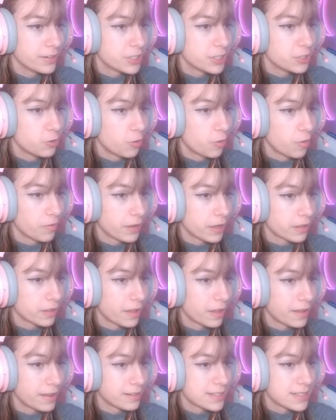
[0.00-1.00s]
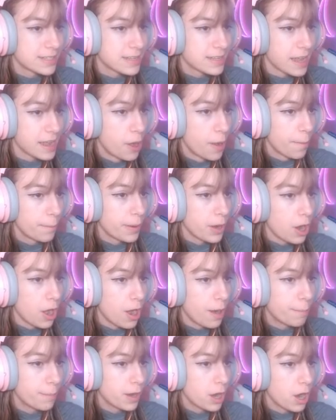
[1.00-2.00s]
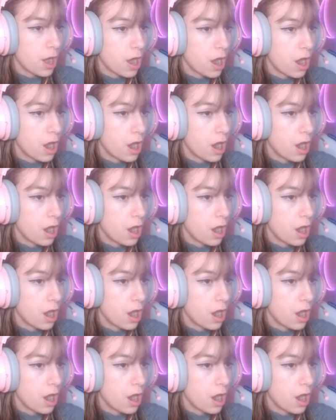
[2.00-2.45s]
to Jorvik landscape. Blah, blah.